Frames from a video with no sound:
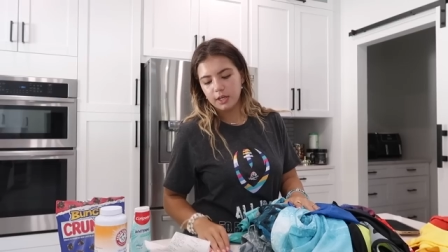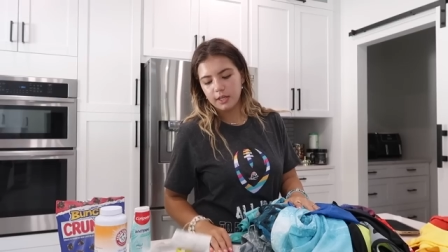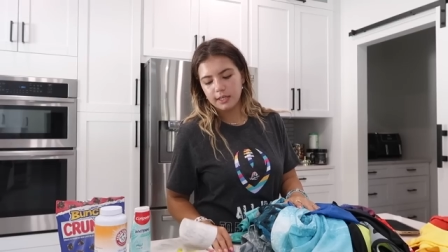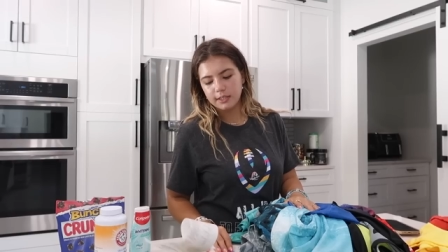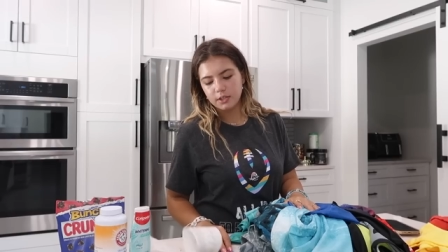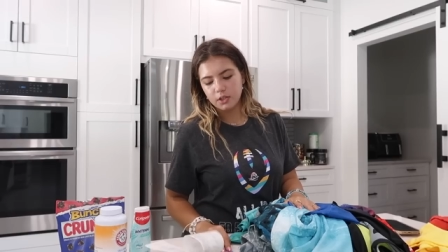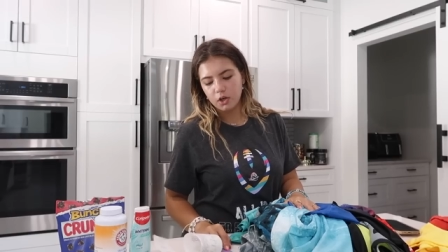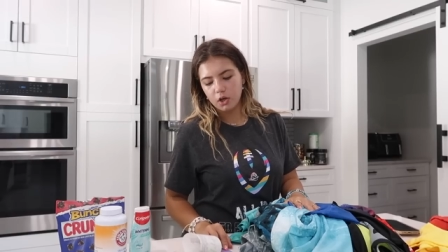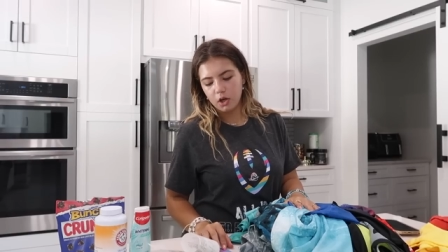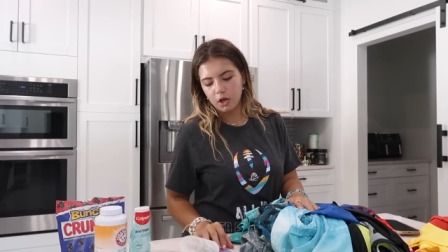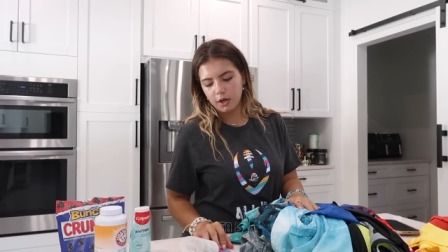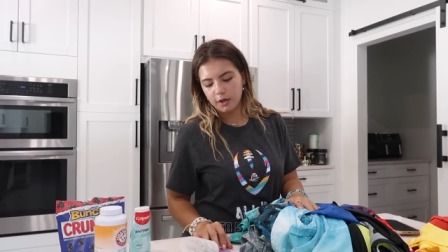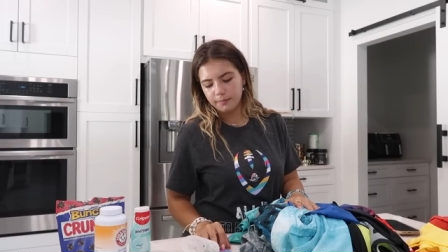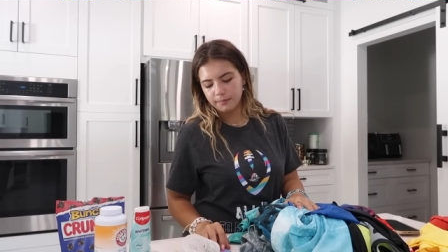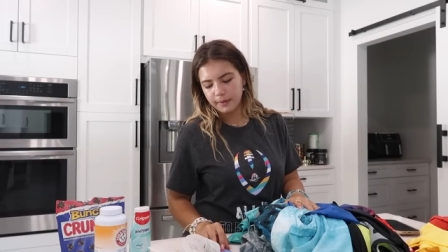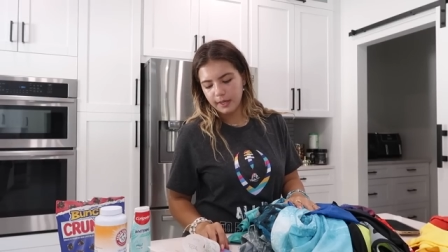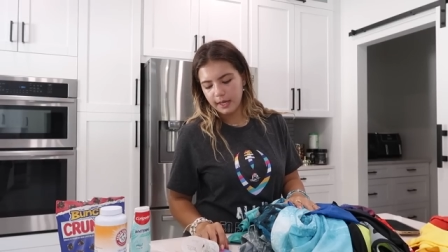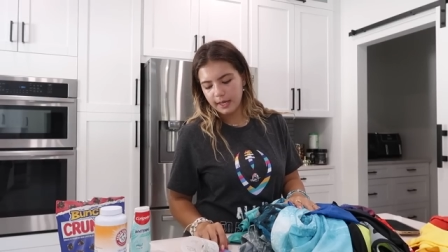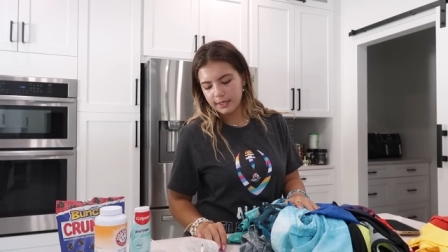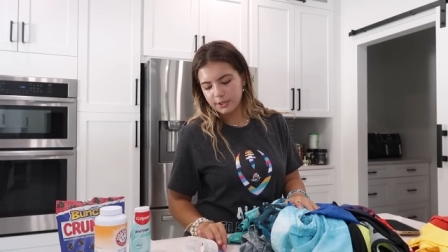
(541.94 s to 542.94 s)
yeah, that's the
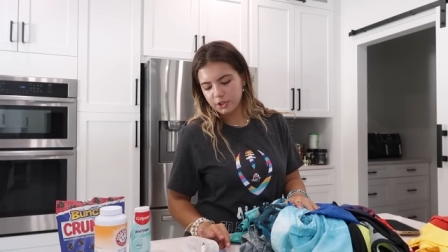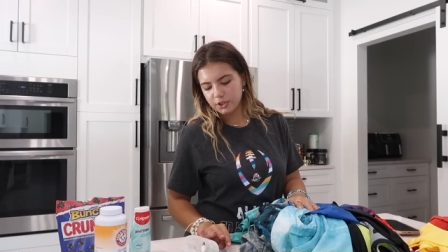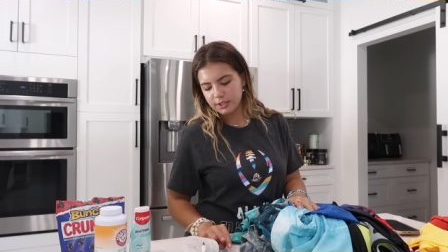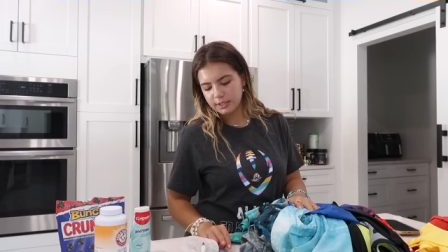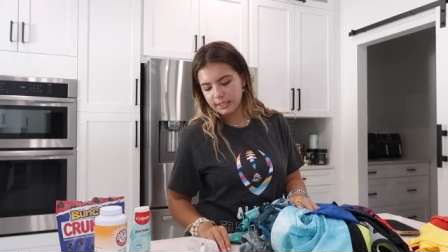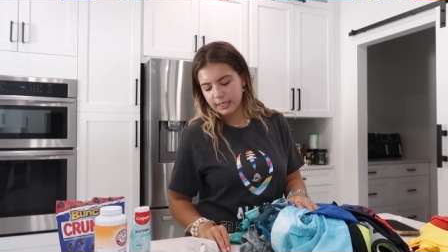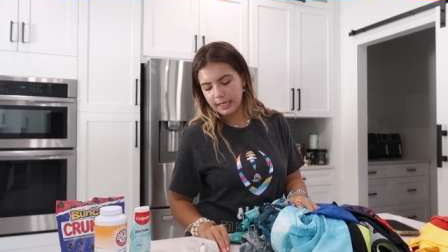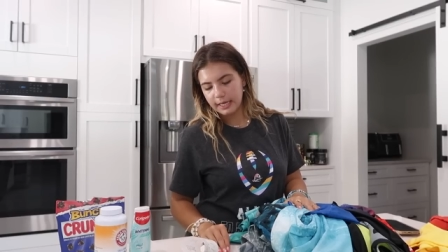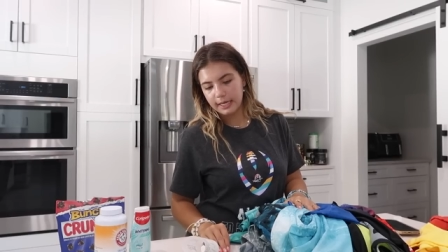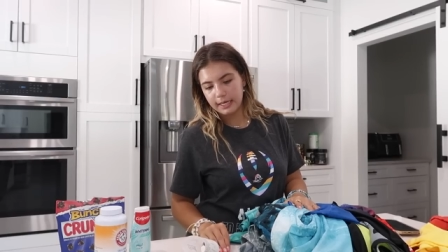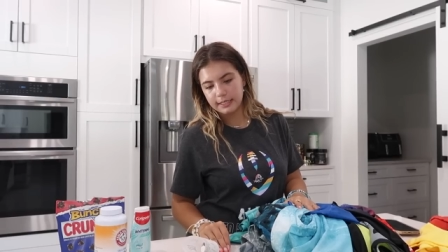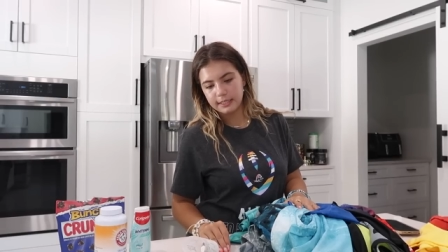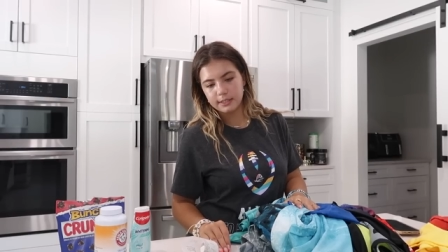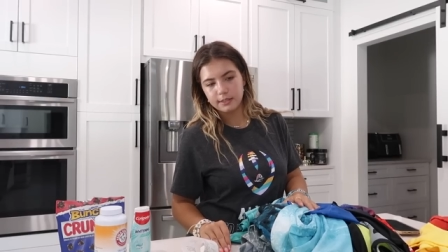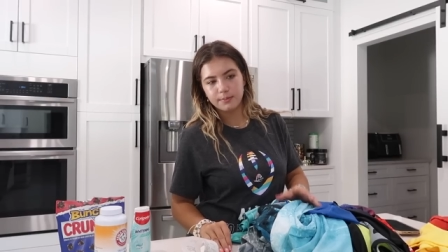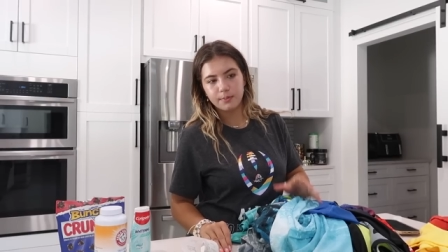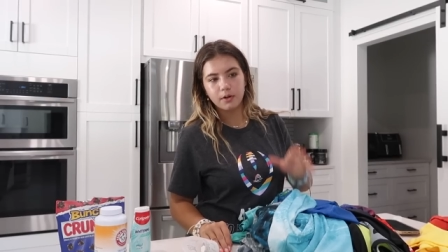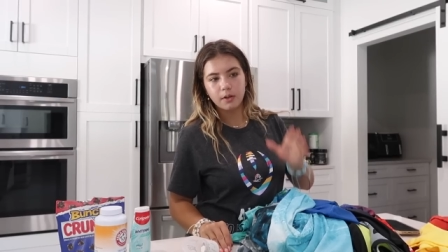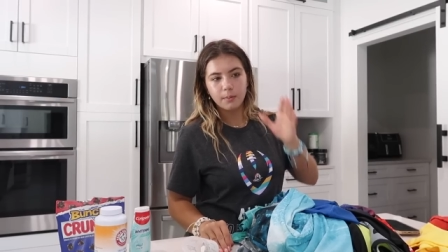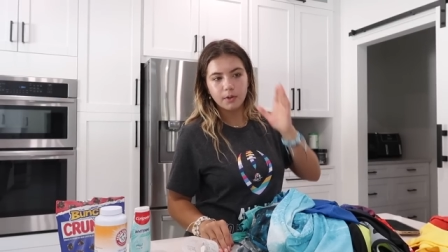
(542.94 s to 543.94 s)
haul. I just
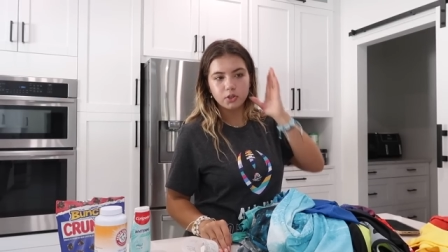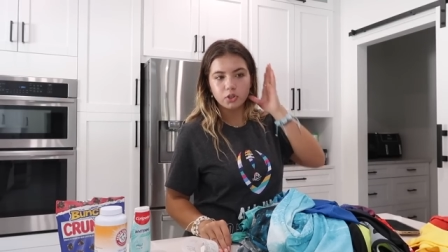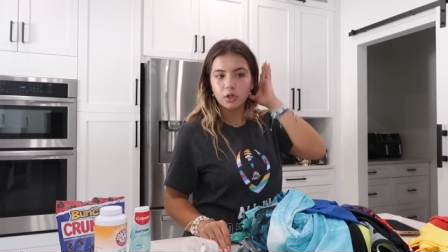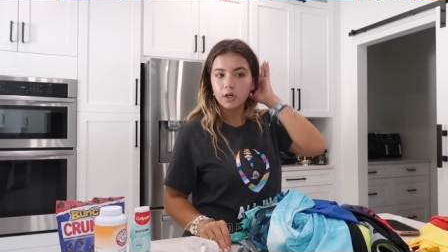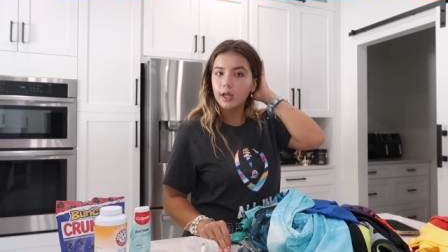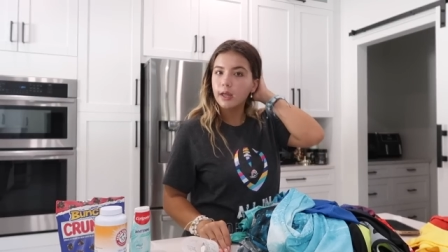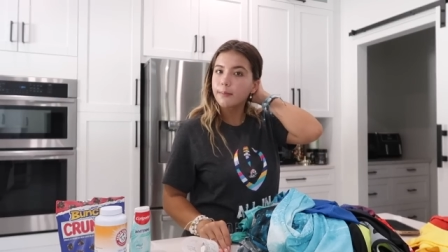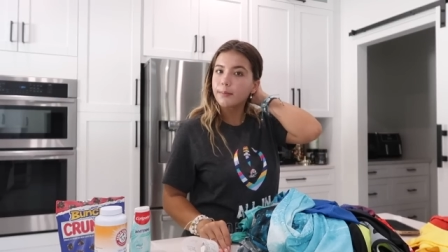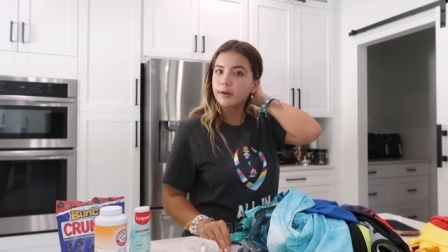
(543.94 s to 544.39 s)
tanned pretty much all day,